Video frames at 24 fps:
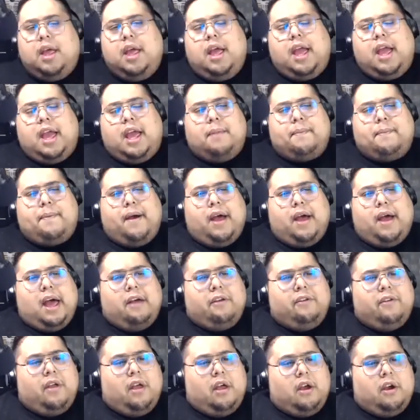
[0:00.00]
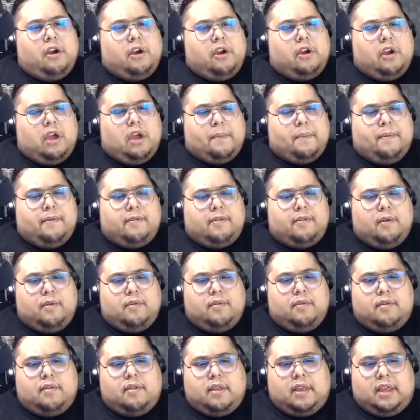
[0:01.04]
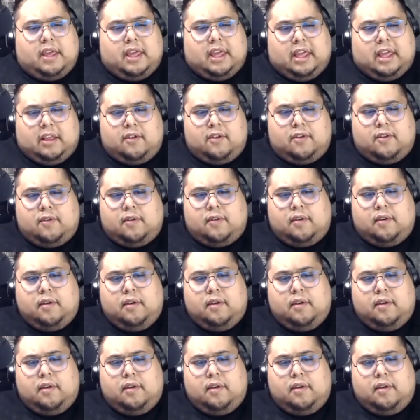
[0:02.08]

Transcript: And about how long are your episodes each?